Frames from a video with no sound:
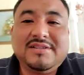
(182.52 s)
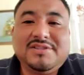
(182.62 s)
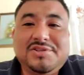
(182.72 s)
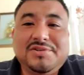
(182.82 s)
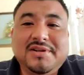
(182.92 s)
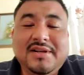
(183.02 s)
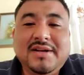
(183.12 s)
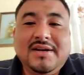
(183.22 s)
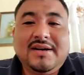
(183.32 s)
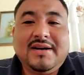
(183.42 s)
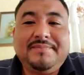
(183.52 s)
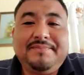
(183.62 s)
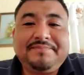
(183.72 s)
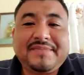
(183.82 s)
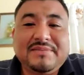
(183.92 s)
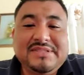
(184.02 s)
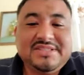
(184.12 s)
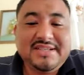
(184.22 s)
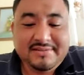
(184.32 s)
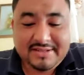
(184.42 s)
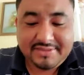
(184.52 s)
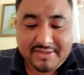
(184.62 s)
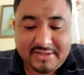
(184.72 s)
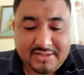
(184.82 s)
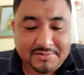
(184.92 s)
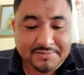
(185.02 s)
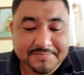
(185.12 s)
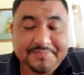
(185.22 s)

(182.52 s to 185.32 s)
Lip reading: sure. Ms. Shahira, thank you.